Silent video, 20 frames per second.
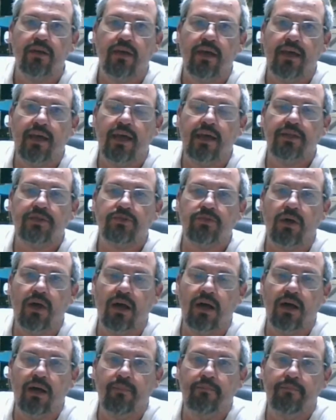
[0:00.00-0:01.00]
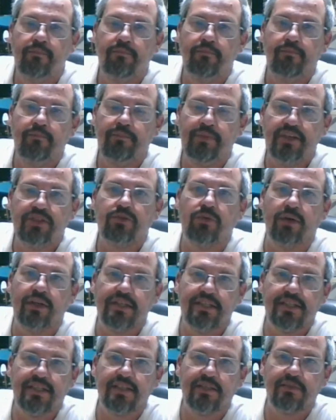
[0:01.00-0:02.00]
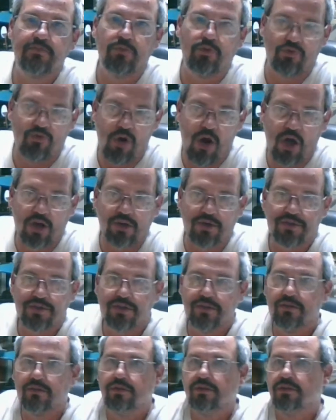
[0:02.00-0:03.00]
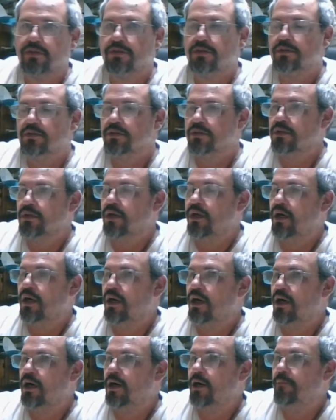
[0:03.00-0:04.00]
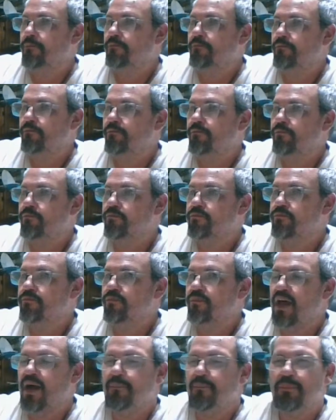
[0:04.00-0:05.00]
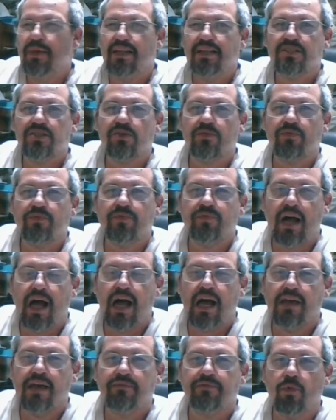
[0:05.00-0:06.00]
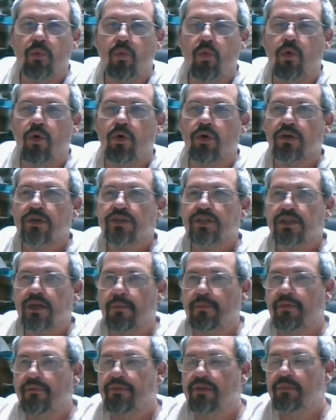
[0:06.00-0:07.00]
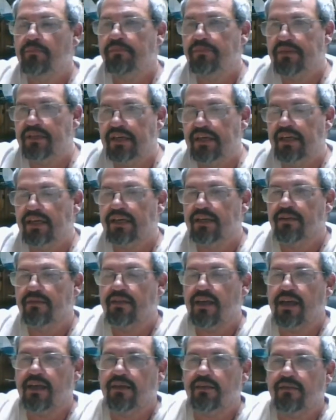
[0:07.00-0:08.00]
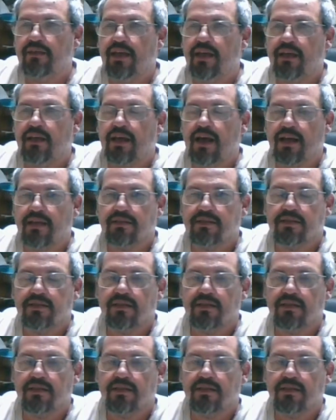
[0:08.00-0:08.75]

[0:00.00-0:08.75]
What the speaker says: B-26 Marauders. Not many survived the war. Some of them did. They got